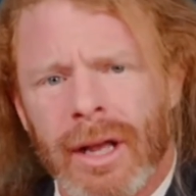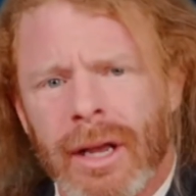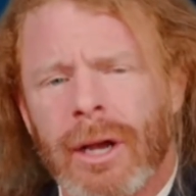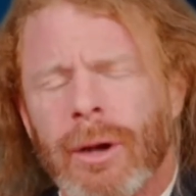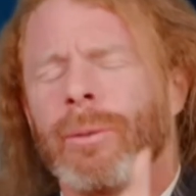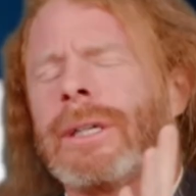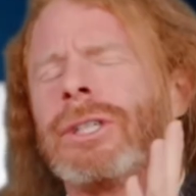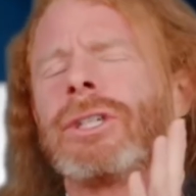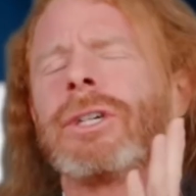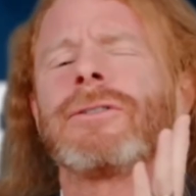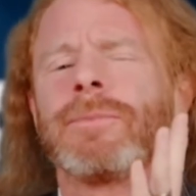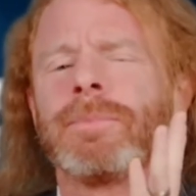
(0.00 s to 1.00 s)
could we
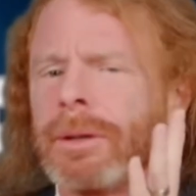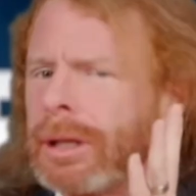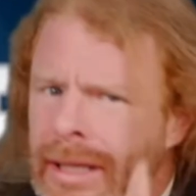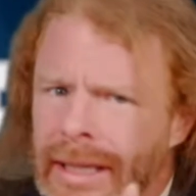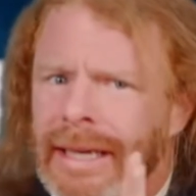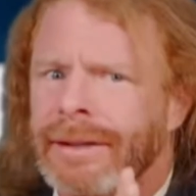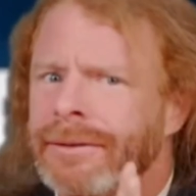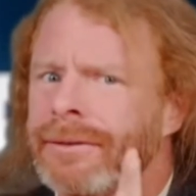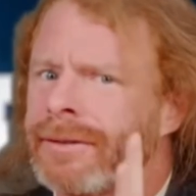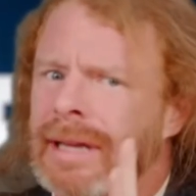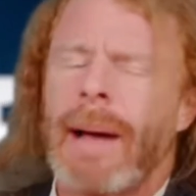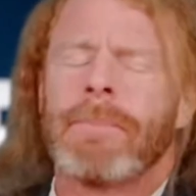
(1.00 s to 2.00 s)
just please
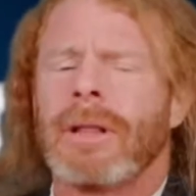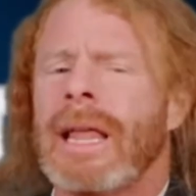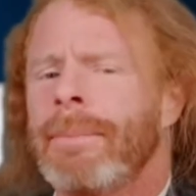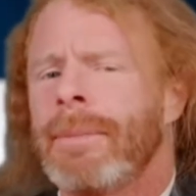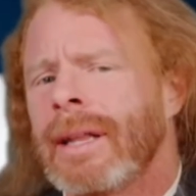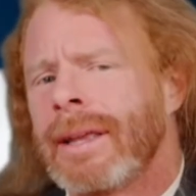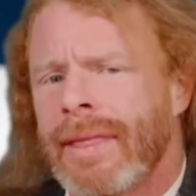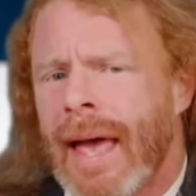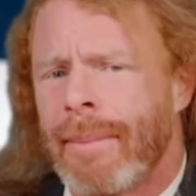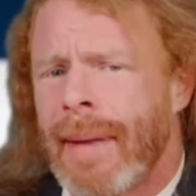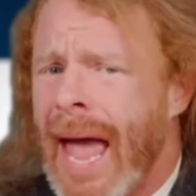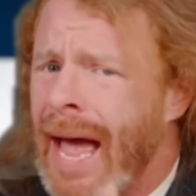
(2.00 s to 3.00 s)
stop labeling
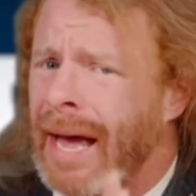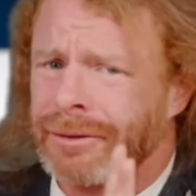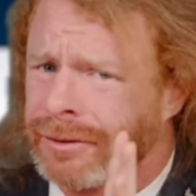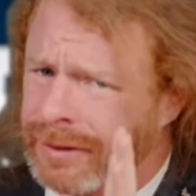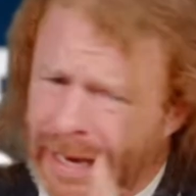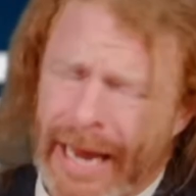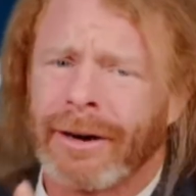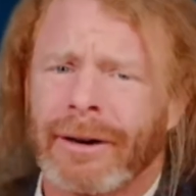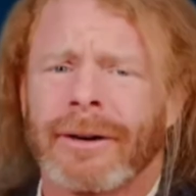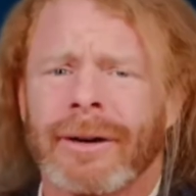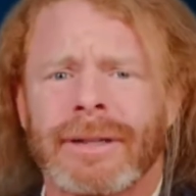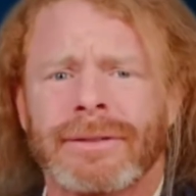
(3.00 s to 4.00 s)
them as
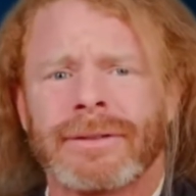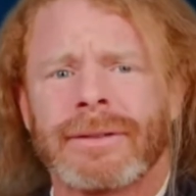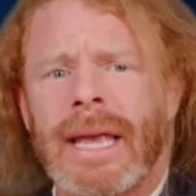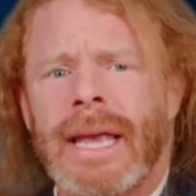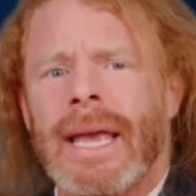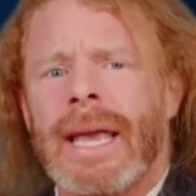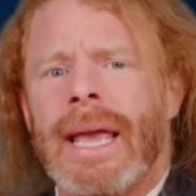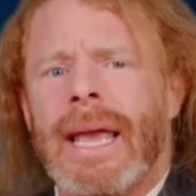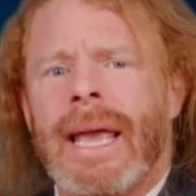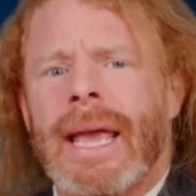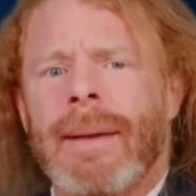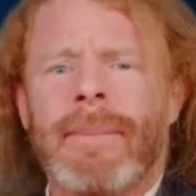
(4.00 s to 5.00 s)
terrorists?
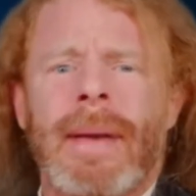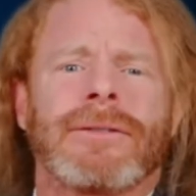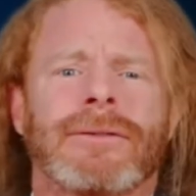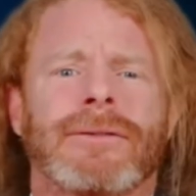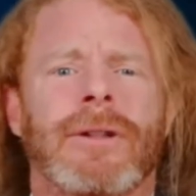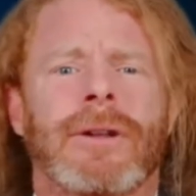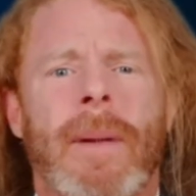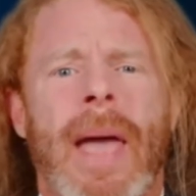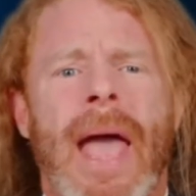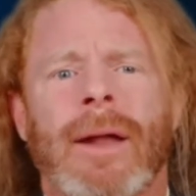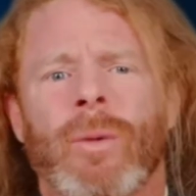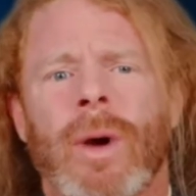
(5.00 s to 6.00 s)
It makes us look
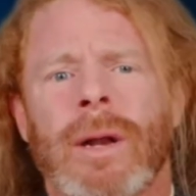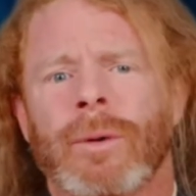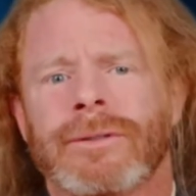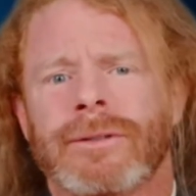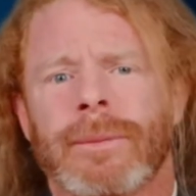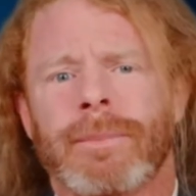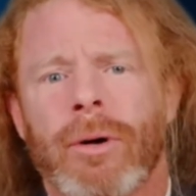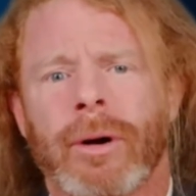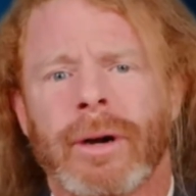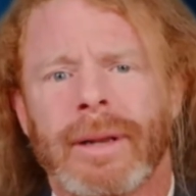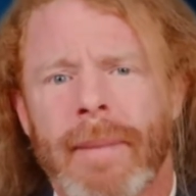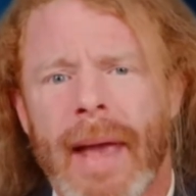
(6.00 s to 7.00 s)
bad when we're
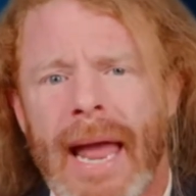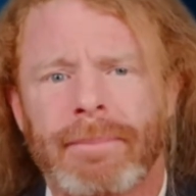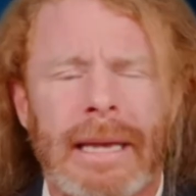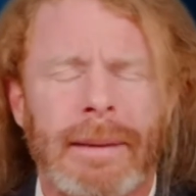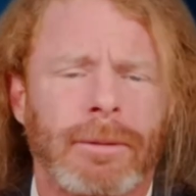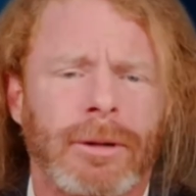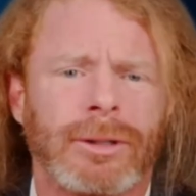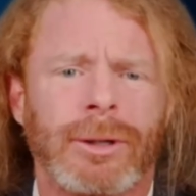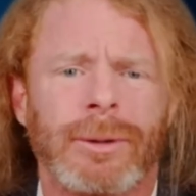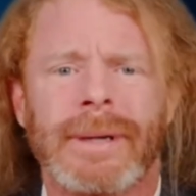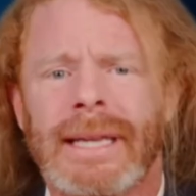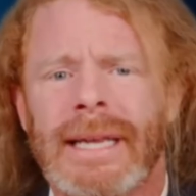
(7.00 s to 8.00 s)
supporting bad people
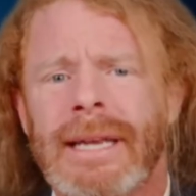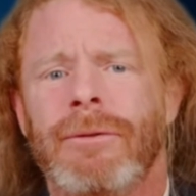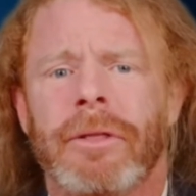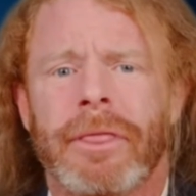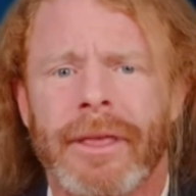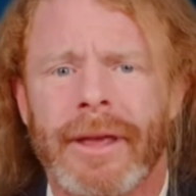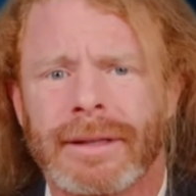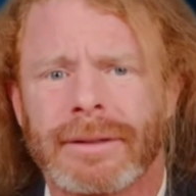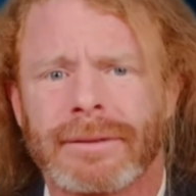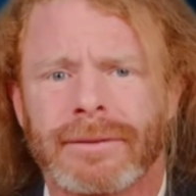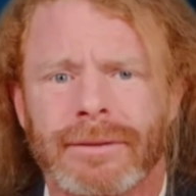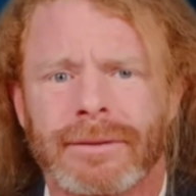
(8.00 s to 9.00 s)
doing evil
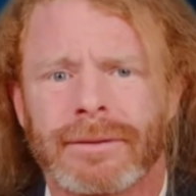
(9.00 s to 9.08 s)
things.